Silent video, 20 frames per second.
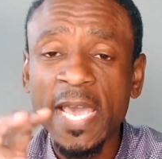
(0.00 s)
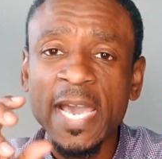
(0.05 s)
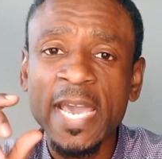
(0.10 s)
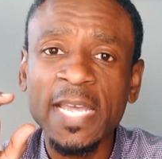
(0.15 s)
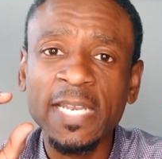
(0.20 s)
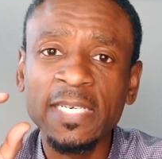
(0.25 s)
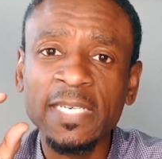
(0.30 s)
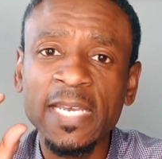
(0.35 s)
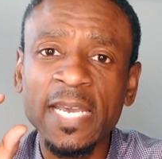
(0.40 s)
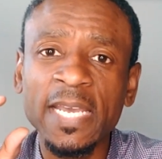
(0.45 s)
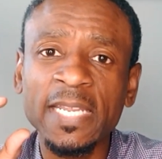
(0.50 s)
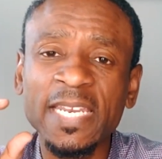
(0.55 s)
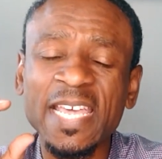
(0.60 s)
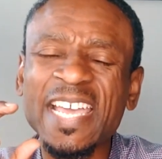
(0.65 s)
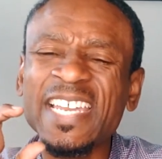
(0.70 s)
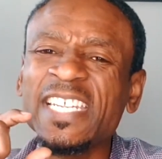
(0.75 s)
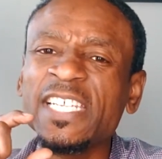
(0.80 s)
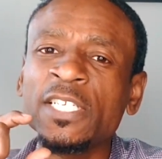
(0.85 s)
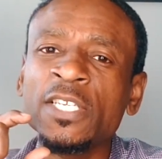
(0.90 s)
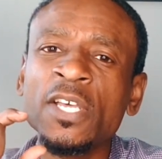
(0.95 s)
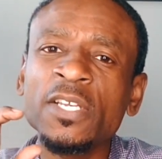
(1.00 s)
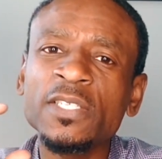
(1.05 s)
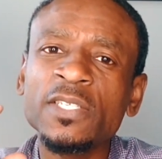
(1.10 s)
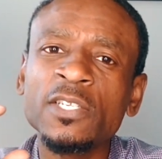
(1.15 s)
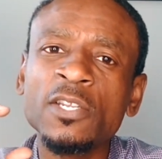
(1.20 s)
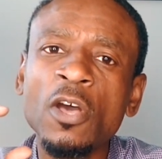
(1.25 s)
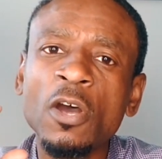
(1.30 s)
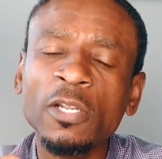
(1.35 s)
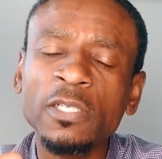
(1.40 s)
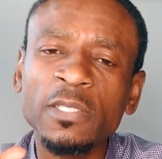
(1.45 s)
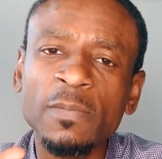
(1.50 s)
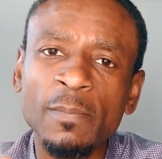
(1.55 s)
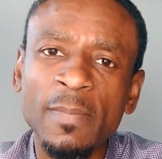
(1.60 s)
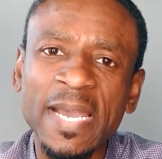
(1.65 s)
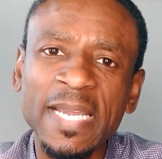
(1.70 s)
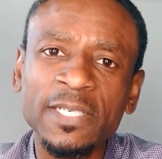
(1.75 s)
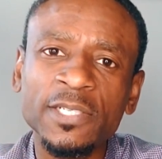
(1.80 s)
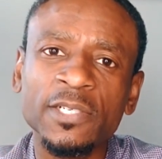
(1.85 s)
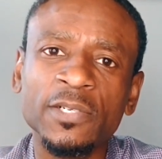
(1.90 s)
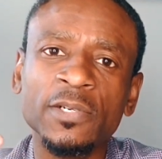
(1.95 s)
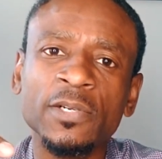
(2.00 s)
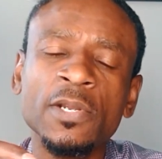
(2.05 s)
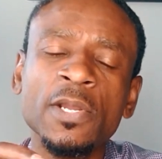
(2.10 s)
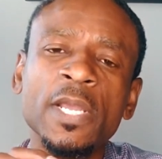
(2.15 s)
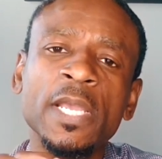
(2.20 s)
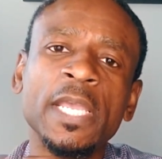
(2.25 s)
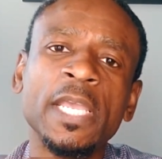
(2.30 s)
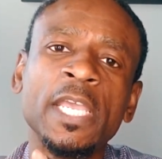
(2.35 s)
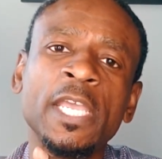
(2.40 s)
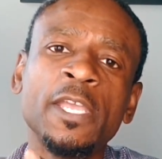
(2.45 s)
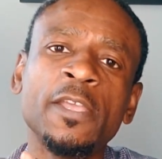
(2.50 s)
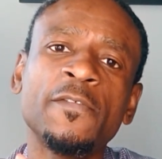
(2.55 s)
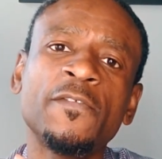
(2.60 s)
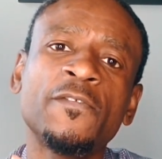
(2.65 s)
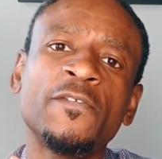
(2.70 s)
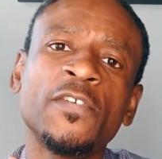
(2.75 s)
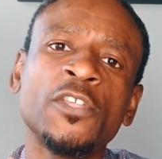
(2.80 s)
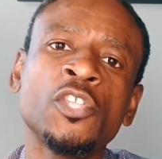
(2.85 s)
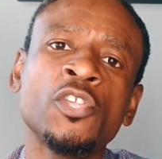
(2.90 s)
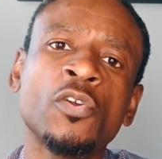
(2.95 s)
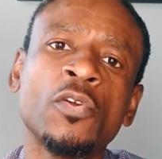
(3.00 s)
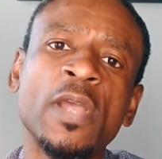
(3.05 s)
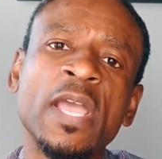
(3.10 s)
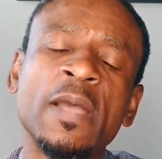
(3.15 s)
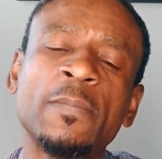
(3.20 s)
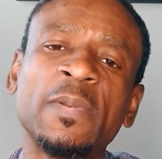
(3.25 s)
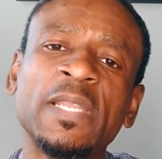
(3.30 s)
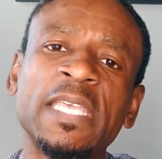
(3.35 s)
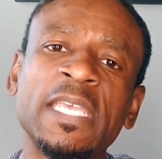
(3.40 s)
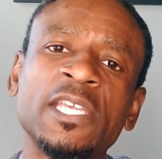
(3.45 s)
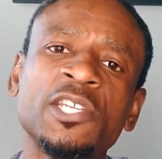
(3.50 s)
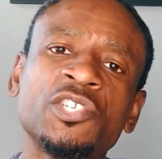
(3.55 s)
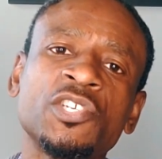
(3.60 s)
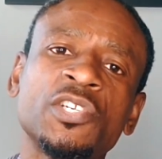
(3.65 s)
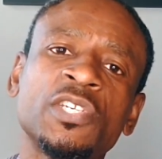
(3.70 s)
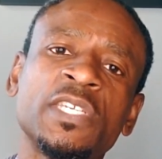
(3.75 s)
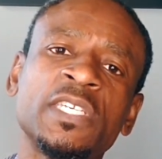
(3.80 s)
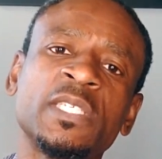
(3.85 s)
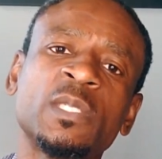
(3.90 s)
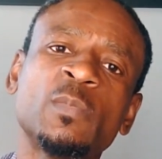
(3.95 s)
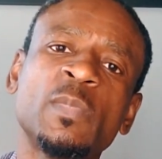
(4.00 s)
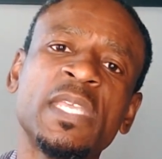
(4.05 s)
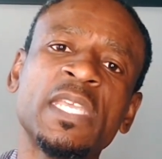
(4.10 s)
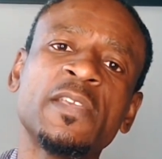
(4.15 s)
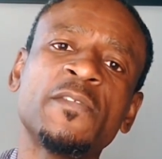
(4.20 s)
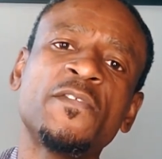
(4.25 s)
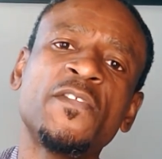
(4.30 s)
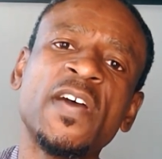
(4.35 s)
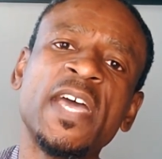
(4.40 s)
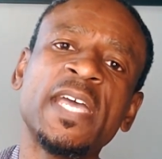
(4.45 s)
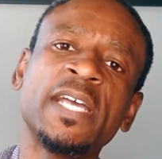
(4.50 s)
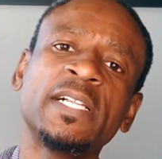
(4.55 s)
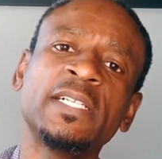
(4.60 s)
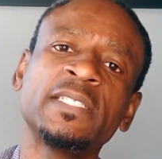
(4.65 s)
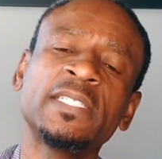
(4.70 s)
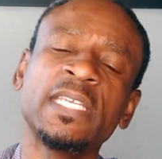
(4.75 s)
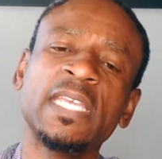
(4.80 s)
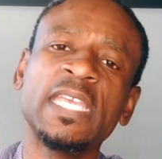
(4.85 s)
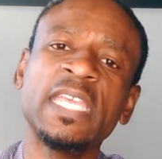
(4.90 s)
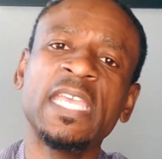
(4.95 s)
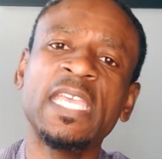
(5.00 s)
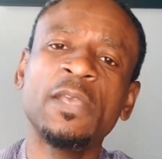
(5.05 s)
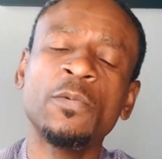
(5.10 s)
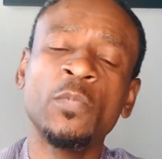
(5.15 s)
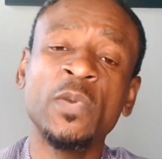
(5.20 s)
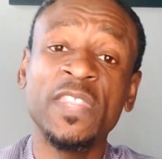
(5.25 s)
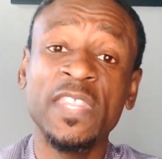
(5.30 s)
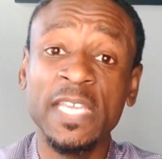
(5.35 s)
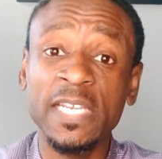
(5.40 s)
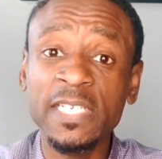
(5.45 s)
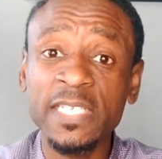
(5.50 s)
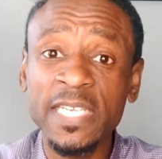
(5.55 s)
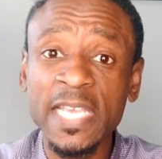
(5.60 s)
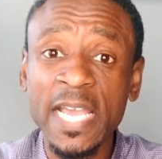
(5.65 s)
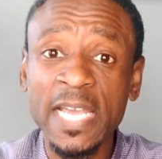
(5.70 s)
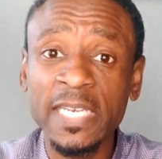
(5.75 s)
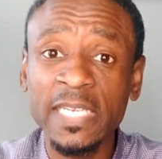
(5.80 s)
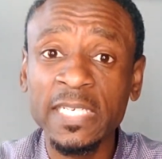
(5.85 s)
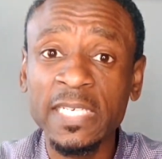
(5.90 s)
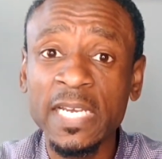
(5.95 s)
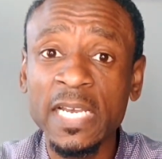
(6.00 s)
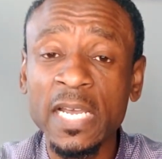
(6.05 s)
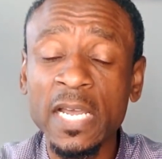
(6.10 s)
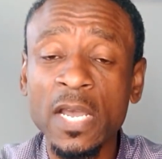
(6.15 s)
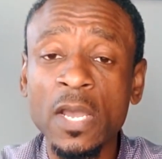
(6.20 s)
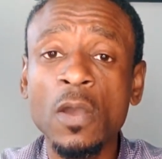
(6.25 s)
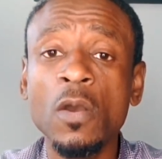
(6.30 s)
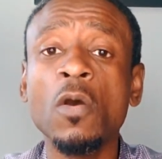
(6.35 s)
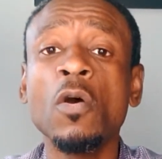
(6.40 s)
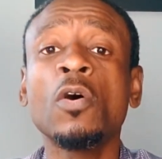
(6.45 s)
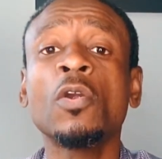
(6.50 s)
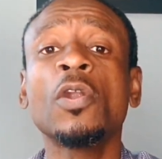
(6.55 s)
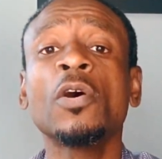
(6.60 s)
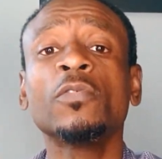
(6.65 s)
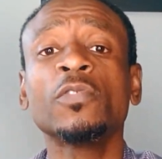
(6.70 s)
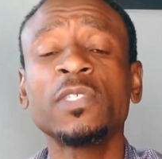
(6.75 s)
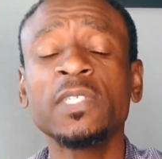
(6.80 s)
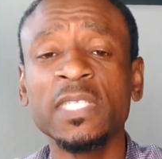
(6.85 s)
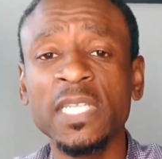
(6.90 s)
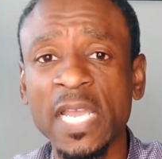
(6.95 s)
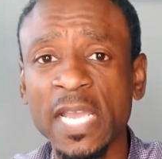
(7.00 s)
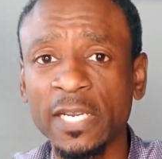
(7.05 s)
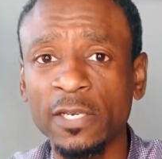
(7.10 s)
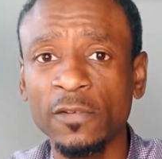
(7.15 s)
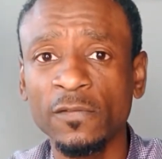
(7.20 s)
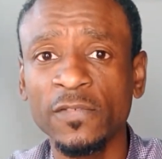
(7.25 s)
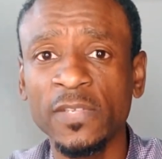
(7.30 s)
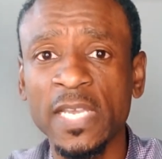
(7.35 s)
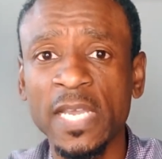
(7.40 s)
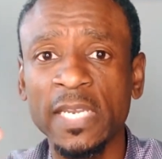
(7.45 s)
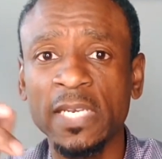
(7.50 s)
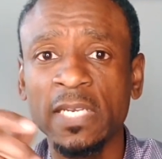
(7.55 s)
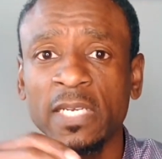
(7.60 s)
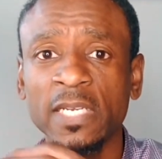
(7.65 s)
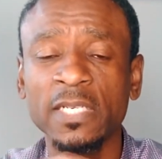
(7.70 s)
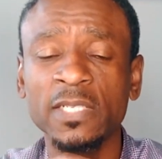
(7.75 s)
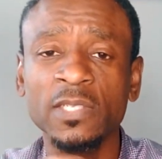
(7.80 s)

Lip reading: And it does not matter if your application is being filed within Canada or outside of Canada.